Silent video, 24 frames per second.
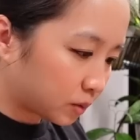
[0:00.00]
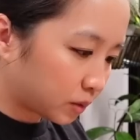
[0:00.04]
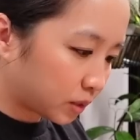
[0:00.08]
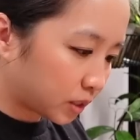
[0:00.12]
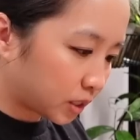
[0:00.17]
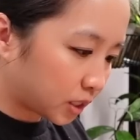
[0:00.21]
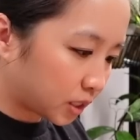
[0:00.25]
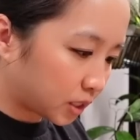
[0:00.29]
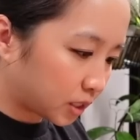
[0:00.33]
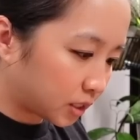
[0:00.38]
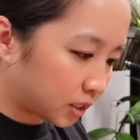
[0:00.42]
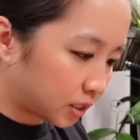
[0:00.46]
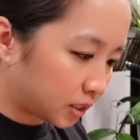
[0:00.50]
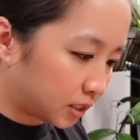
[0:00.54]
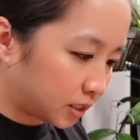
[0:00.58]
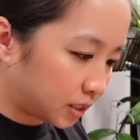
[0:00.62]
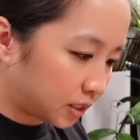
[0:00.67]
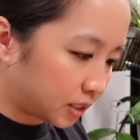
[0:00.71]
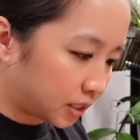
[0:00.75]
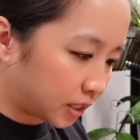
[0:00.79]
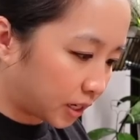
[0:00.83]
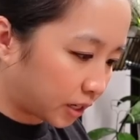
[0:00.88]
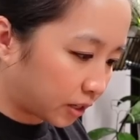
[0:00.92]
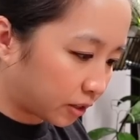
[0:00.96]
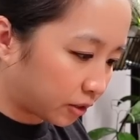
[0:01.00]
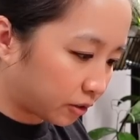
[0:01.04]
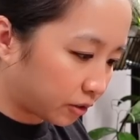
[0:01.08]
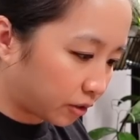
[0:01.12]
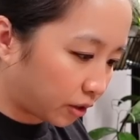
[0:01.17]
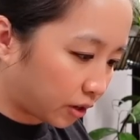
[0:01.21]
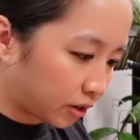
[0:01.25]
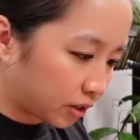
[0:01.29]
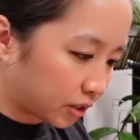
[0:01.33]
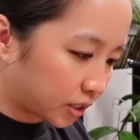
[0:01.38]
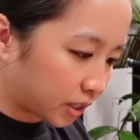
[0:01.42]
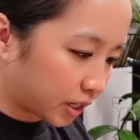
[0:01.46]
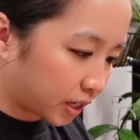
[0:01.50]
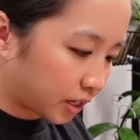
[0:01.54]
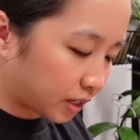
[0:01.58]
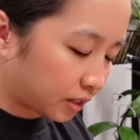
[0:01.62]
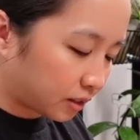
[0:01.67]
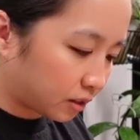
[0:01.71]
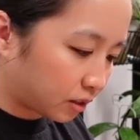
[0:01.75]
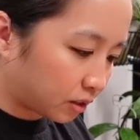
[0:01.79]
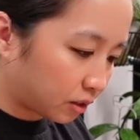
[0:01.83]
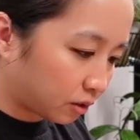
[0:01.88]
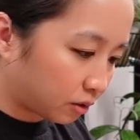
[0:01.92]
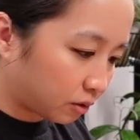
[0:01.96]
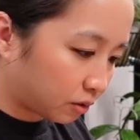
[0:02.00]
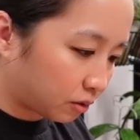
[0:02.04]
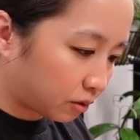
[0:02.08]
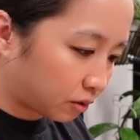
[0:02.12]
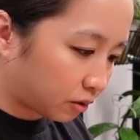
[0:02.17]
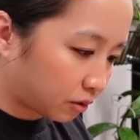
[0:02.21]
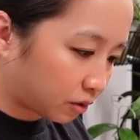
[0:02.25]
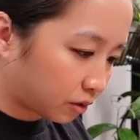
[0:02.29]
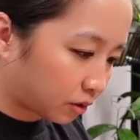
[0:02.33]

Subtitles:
one is deader than dead though.